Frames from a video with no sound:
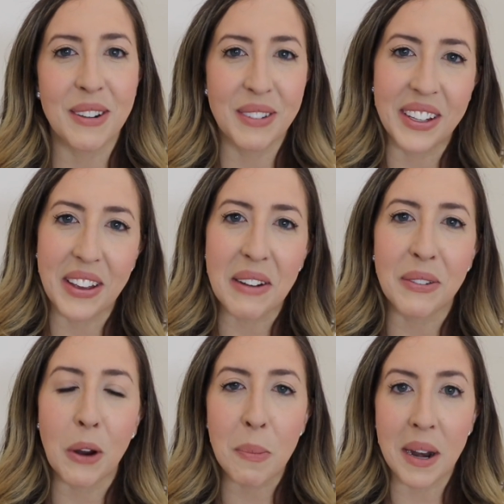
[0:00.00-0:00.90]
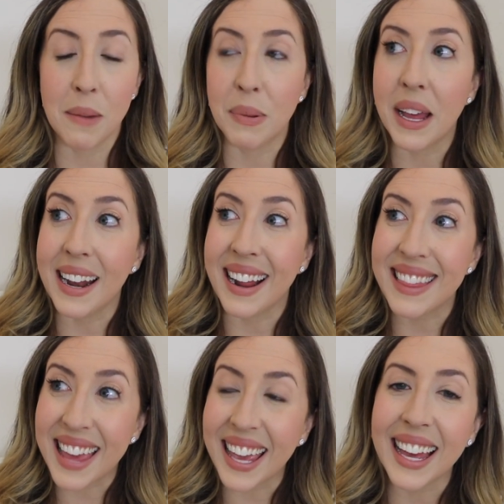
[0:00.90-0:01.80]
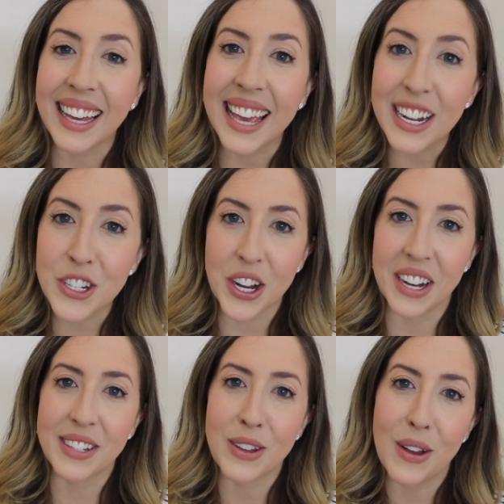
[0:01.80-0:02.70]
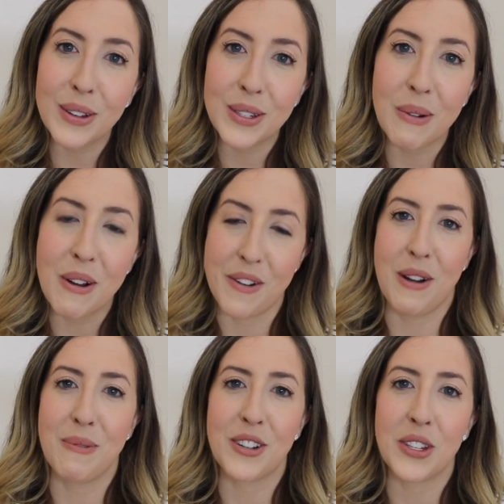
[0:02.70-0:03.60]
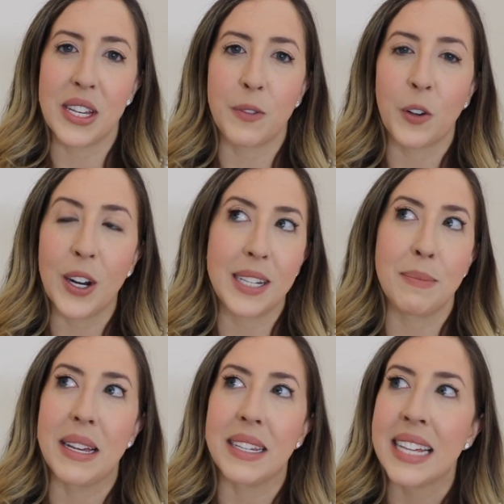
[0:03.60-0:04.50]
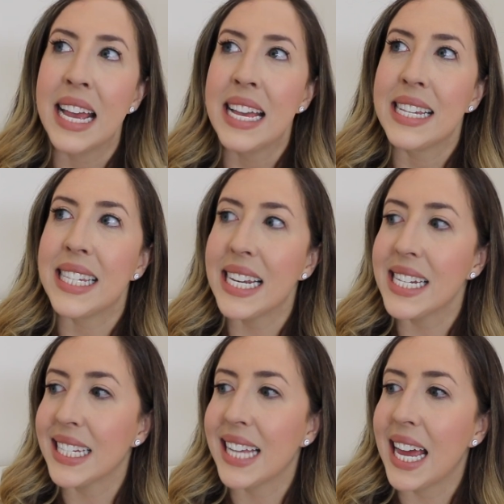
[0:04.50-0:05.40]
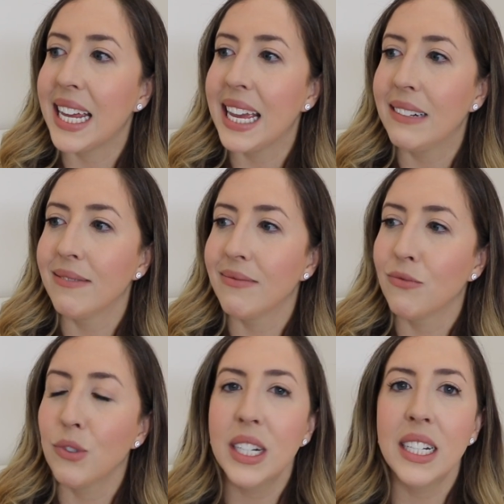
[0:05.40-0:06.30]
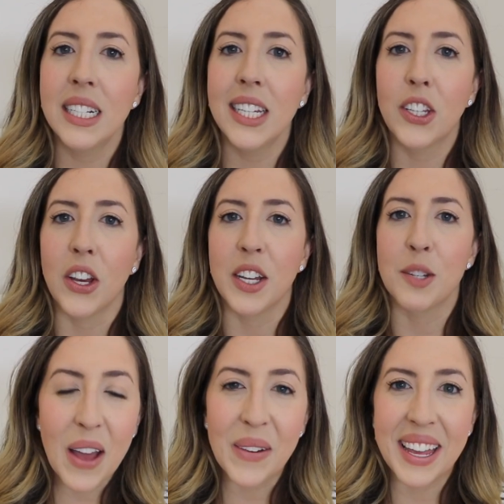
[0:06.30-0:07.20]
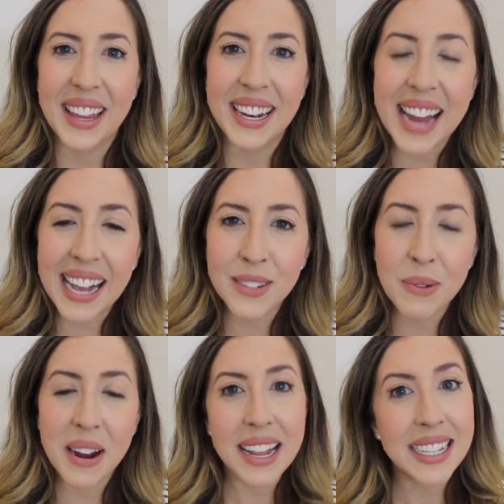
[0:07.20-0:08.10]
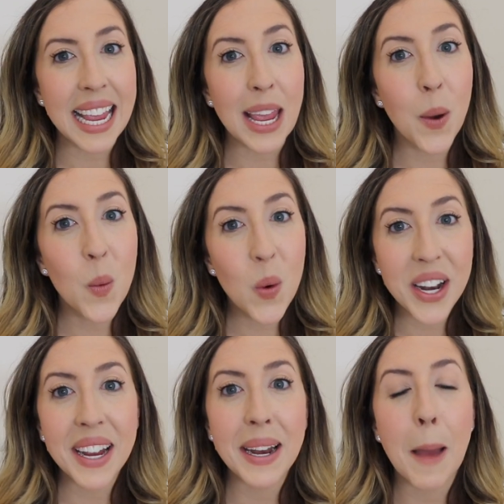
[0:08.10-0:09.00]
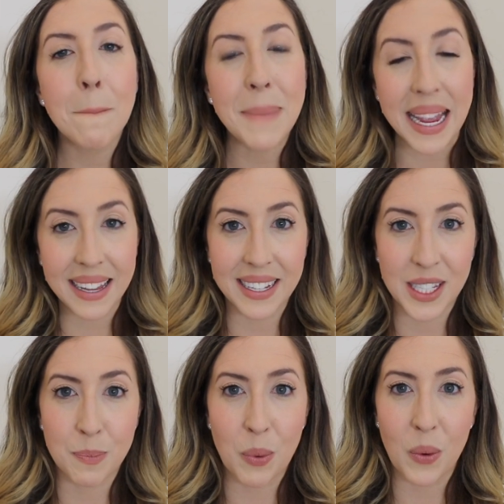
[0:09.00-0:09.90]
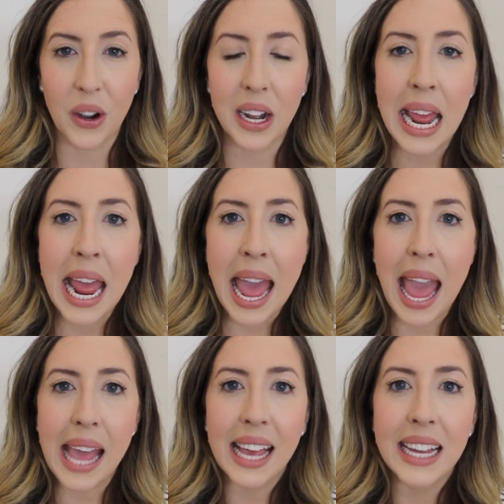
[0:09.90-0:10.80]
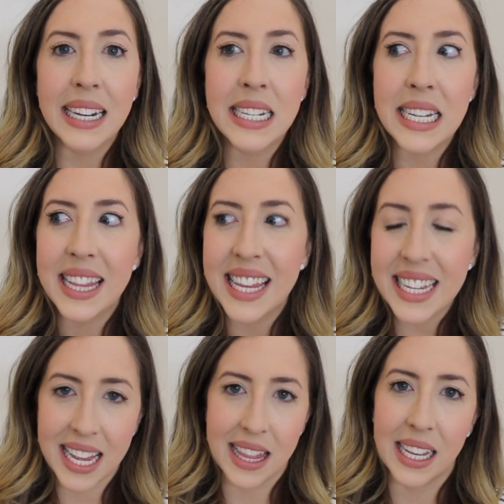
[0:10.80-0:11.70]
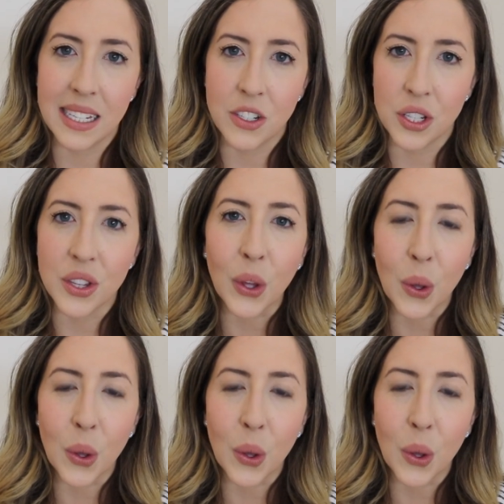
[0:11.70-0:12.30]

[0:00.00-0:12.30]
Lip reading: are really good for open-ended play. And I think a kitchen is also on our wish list for Christmas. Santa's gotta get really good. Okay, the next one is a wooden balance board. And this I think is just the